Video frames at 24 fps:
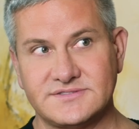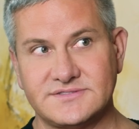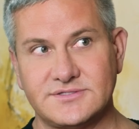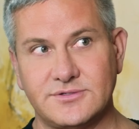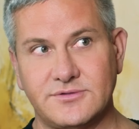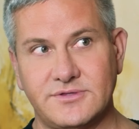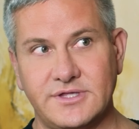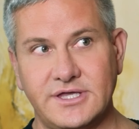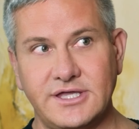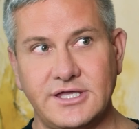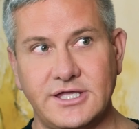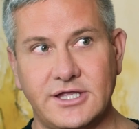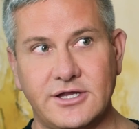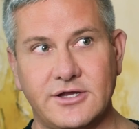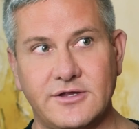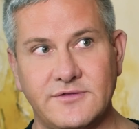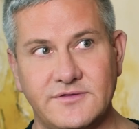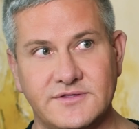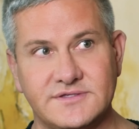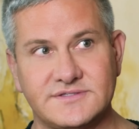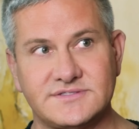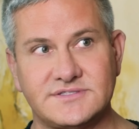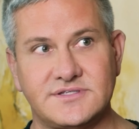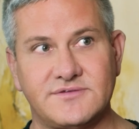So they carried
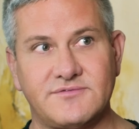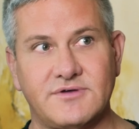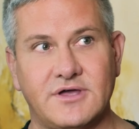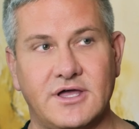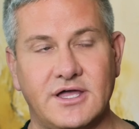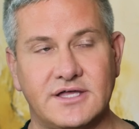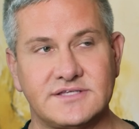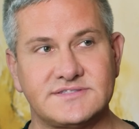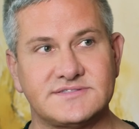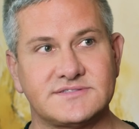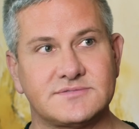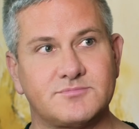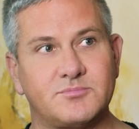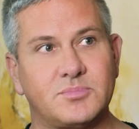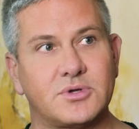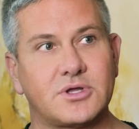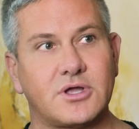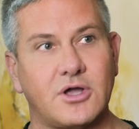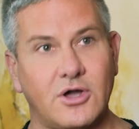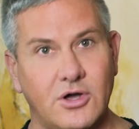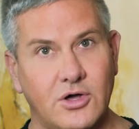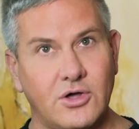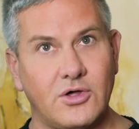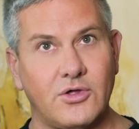this device
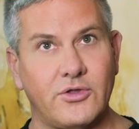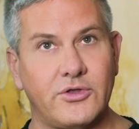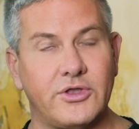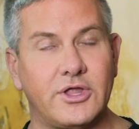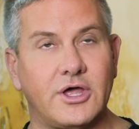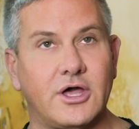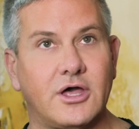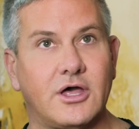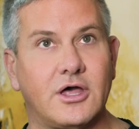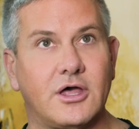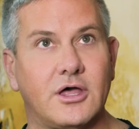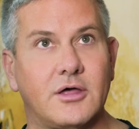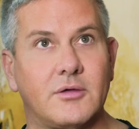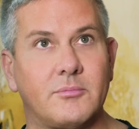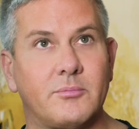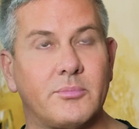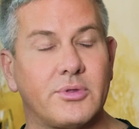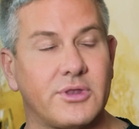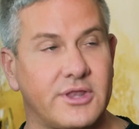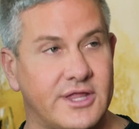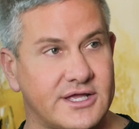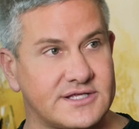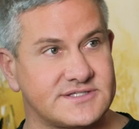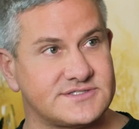called
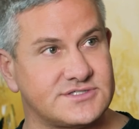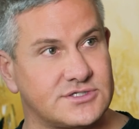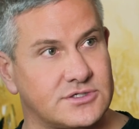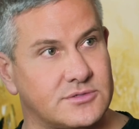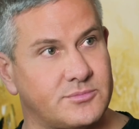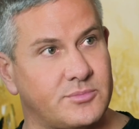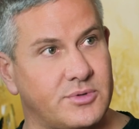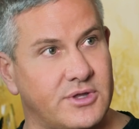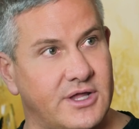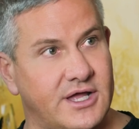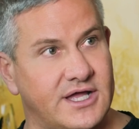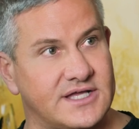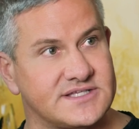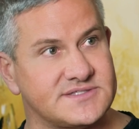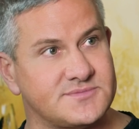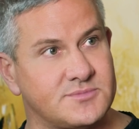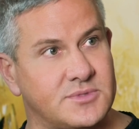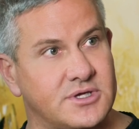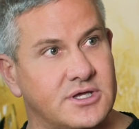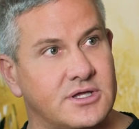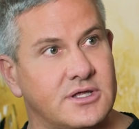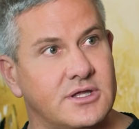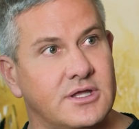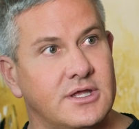PLEXR
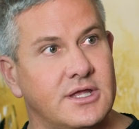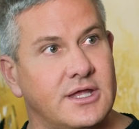Plasma.